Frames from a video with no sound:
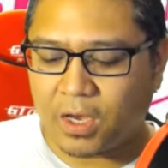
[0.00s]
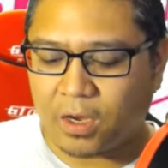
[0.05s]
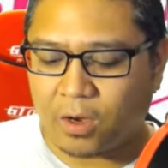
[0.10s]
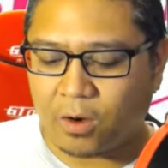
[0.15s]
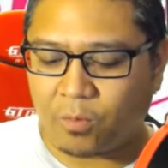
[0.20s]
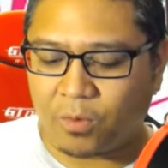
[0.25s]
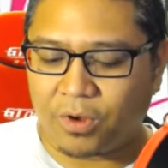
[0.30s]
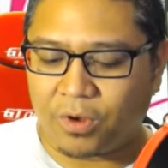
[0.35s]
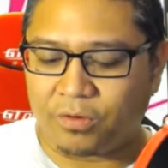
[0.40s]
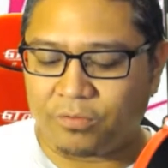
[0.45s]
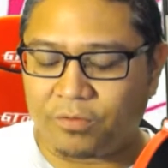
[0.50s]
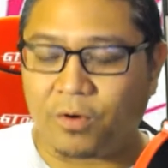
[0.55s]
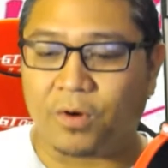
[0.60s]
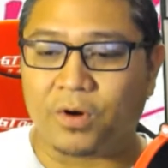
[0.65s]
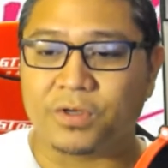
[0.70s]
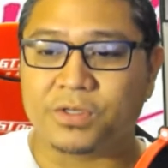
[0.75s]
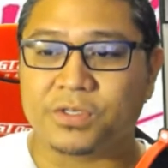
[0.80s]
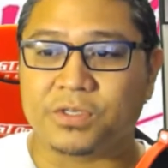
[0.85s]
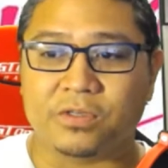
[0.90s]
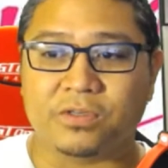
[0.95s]
One, of
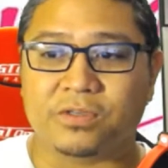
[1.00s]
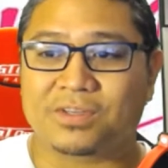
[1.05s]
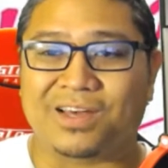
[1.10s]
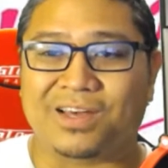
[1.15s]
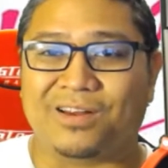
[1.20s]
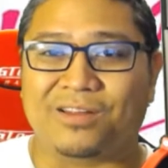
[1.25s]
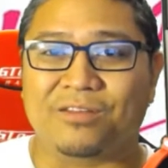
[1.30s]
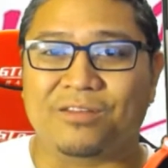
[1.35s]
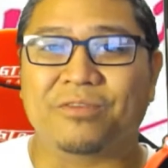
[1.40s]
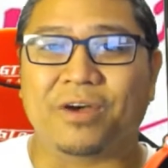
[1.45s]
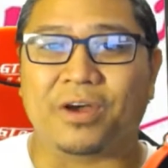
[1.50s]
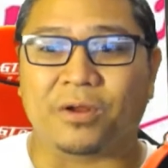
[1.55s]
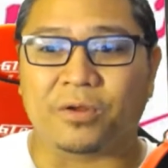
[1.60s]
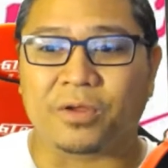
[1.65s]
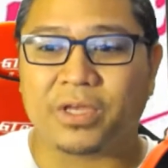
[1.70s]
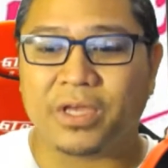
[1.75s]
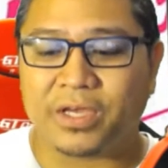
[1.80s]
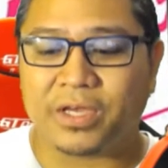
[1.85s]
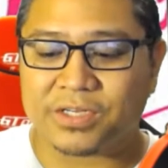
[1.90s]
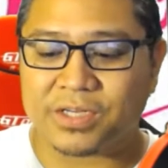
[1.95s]
course, it's got all the final
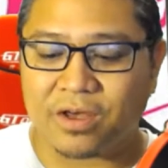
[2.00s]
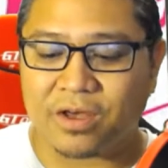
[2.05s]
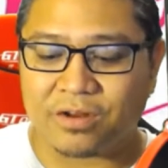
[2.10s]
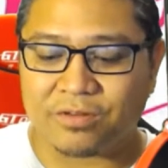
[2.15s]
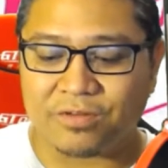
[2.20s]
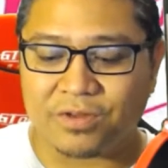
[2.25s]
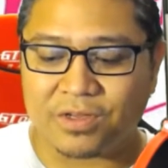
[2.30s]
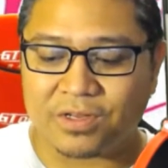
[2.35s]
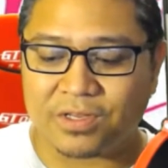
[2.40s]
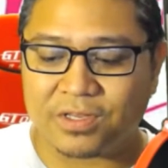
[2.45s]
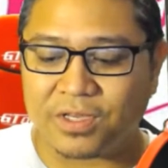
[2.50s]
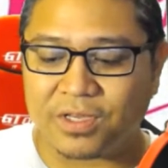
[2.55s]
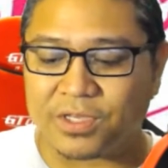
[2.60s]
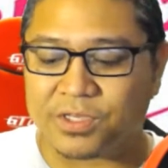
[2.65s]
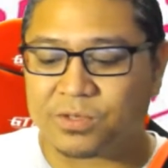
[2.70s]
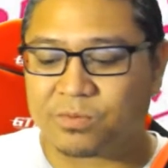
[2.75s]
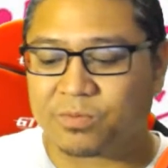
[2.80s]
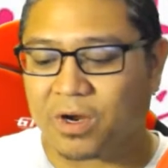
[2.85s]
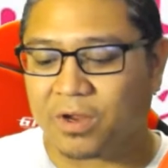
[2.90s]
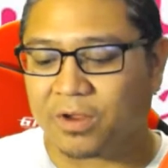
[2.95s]
kinks out of it.
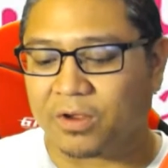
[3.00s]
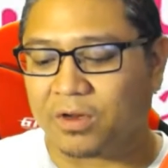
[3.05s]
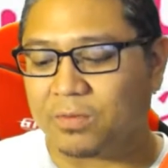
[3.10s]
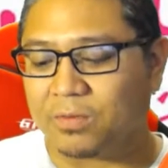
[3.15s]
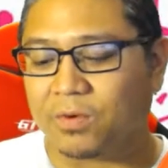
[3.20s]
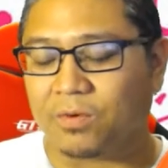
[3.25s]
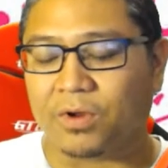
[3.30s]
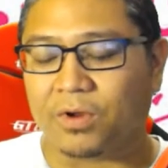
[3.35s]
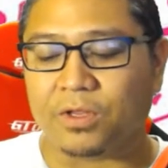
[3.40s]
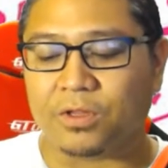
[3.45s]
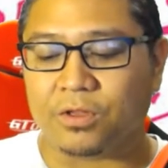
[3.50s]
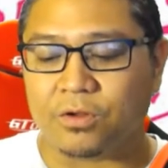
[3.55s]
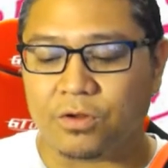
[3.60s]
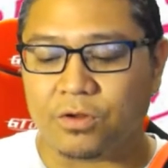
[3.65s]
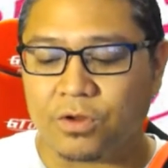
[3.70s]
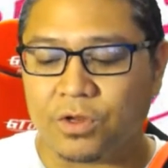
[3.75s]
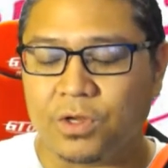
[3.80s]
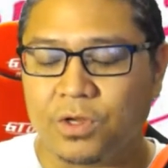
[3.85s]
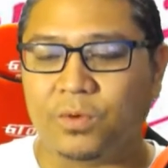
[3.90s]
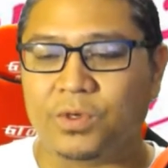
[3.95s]
It's probably going to be running the
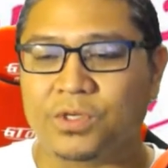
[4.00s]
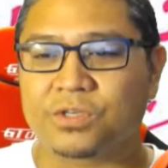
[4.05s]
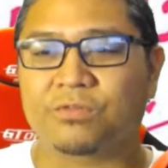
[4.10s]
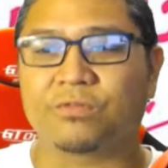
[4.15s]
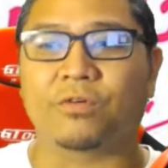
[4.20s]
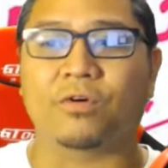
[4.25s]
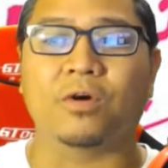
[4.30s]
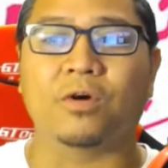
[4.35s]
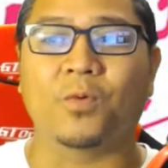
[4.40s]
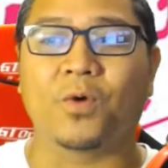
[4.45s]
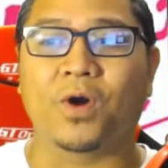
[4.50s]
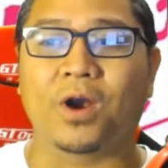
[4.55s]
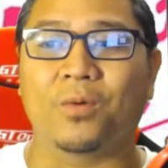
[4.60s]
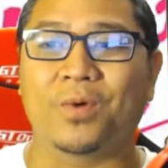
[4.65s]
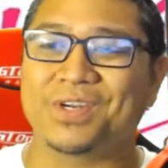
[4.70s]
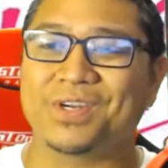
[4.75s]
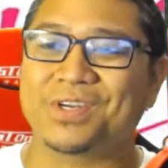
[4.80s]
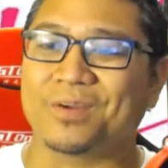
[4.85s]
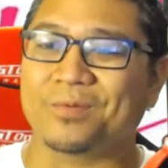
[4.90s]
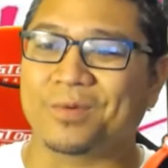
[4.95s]
newest firmware,
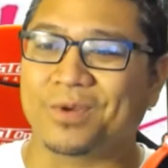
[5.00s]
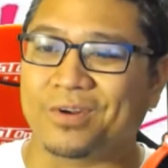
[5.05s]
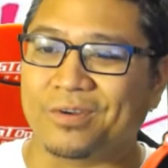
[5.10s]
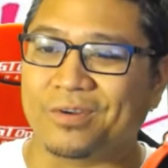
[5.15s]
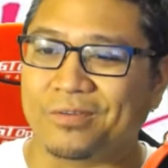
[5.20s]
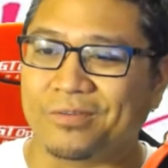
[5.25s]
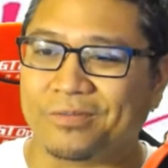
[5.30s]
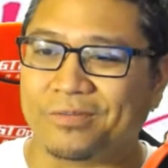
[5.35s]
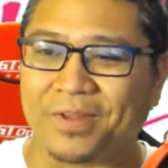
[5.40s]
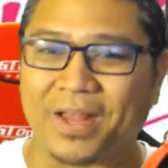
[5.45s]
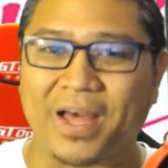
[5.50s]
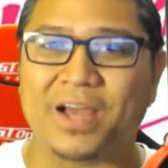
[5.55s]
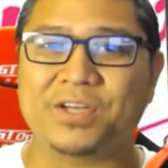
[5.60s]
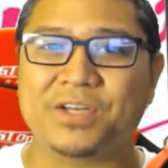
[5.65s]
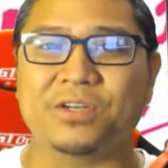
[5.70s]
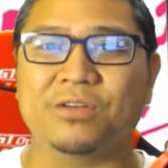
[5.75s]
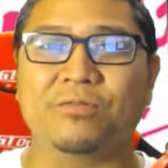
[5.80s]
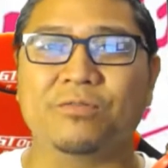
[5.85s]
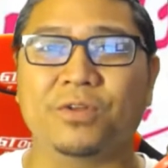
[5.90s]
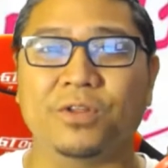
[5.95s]
which I'm going to
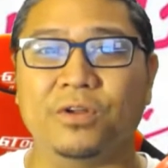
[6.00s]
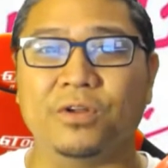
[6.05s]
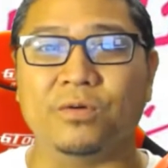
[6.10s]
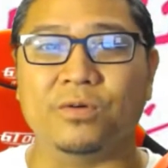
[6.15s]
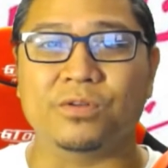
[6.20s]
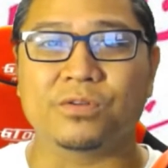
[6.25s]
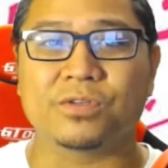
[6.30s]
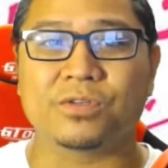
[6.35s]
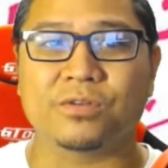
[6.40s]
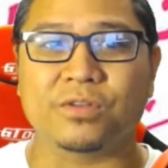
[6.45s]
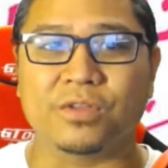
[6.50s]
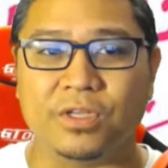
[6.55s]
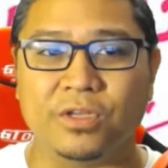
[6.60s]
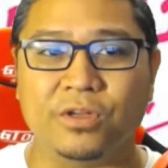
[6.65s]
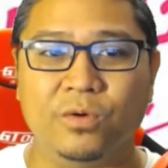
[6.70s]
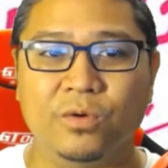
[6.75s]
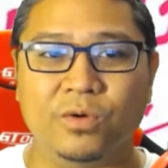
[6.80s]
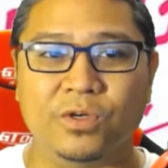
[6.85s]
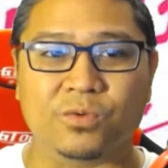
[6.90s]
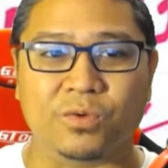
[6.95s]
flash it for the
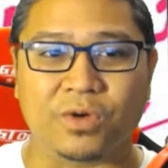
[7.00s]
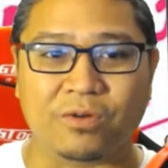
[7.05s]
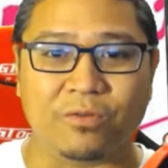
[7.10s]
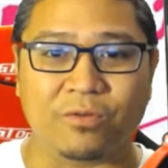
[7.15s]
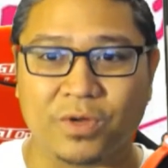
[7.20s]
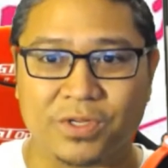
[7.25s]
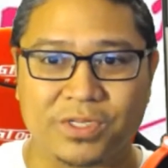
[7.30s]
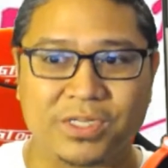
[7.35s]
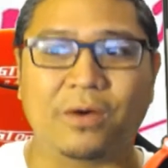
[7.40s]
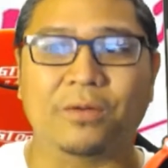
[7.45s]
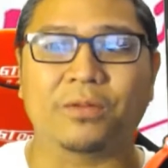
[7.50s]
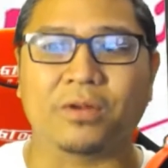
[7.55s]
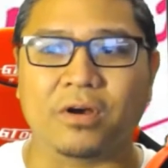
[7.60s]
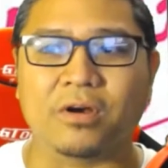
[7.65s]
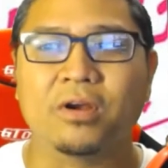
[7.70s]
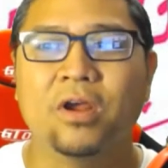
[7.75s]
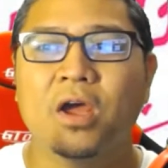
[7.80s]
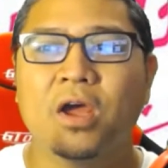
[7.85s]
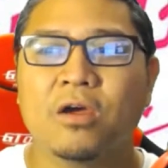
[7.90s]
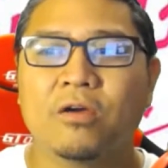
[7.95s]
newest whatever one's out
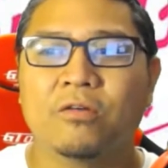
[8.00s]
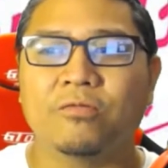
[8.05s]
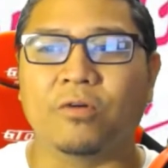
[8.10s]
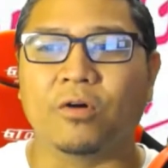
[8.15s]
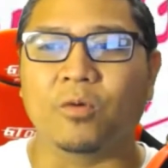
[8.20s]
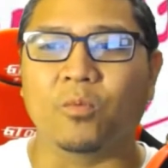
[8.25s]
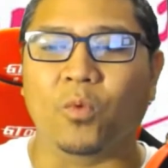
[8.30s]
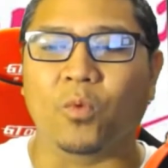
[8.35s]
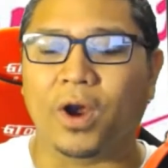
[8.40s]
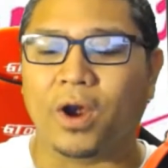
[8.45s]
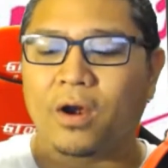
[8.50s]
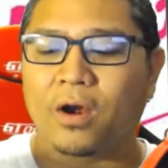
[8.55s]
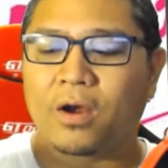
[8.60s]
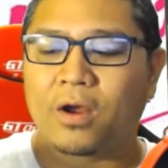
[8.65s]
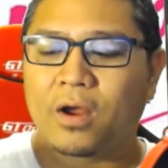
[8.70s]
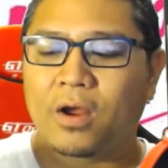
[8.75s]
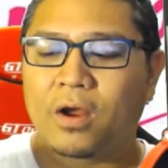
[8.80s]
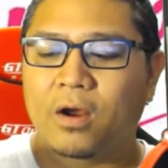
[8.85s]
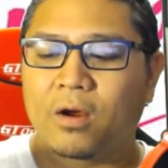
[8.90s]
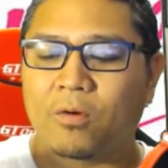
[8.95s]
there firmware
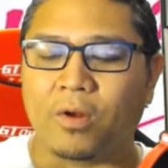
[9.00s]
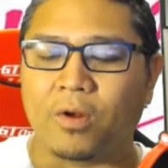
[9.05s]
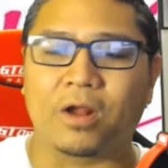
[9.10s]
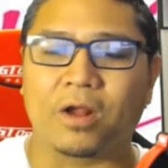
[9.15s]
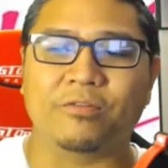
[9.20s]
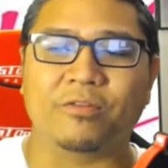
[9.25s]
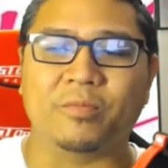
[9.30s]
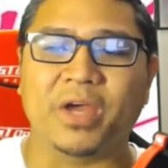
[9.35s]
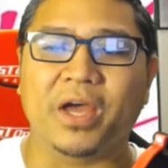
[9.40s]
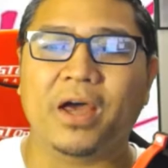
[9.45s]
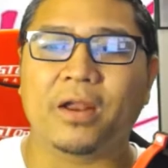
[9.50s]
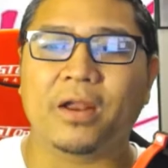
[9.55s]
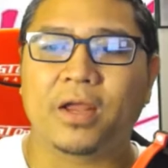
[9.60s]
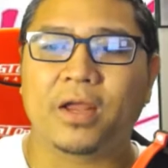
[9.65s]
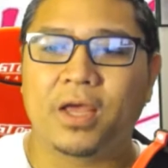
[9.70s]
right off the bat.